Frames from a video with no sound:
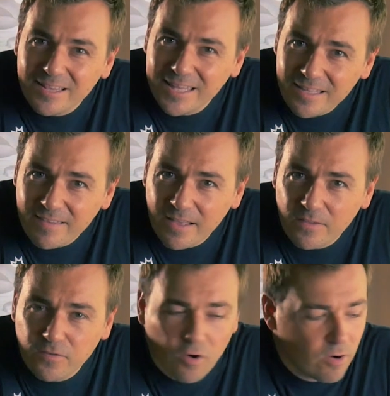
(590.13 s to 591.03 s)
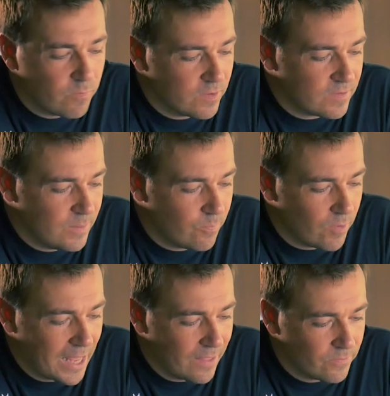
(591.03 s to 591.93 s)
details are obviously
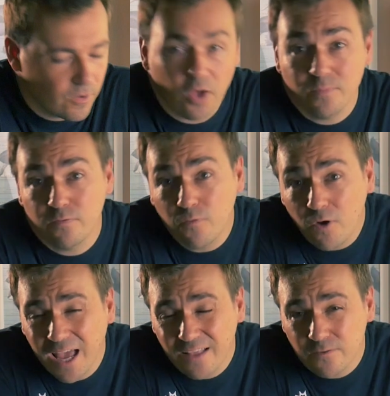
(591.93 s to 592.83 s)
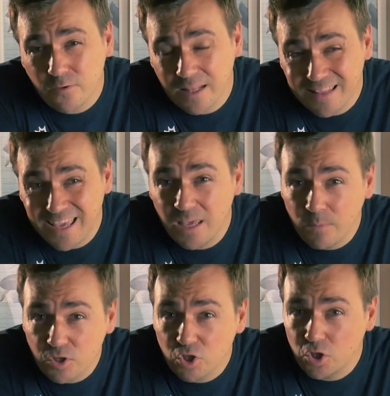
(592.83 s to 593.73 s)
planned on beforehand so that the
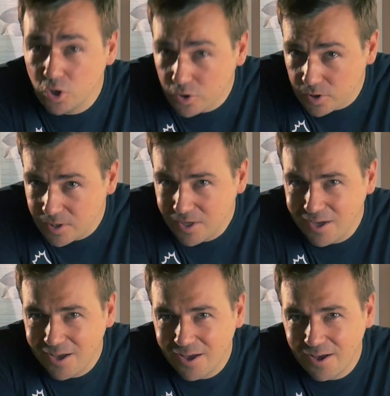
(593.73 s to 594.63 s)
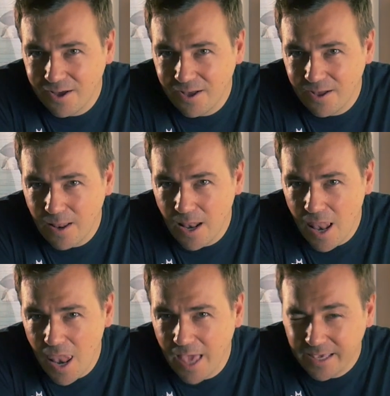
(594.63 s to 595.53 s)
image looks
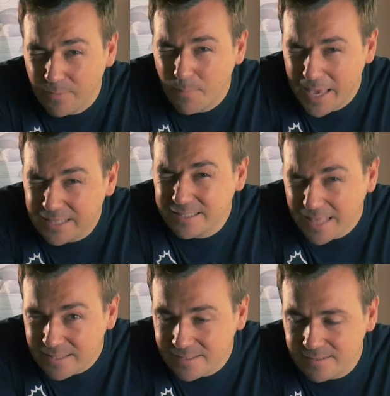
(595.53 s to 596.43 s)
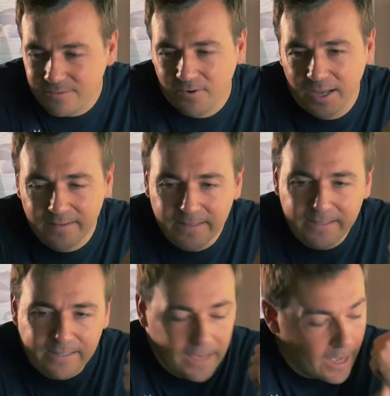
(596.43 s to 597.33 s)
like it makes sense, right?
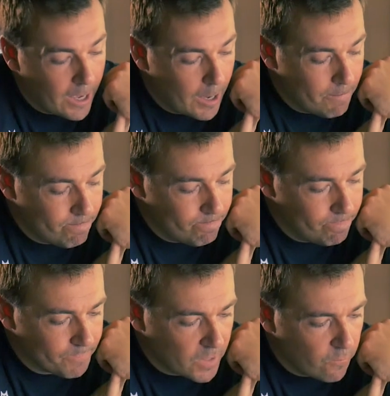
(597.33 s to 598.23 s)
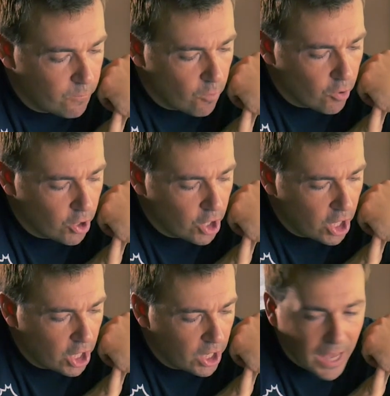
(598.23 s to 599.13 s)
For
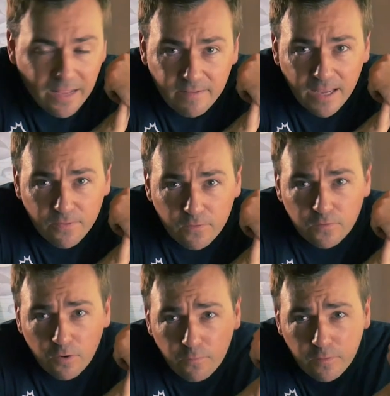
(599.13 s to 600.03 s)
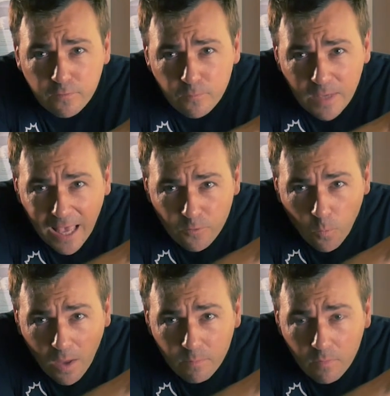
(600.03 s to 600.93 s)
lighting at the surface, we had
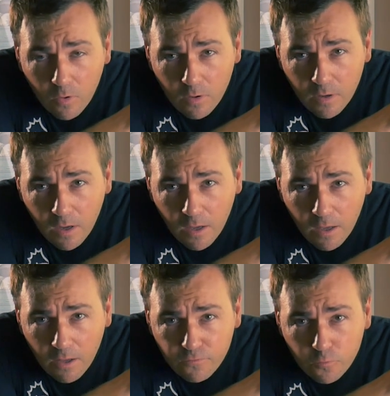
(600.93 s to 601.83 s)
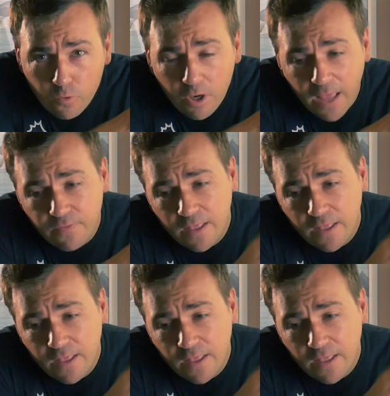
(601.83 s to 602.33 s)
one more tool, and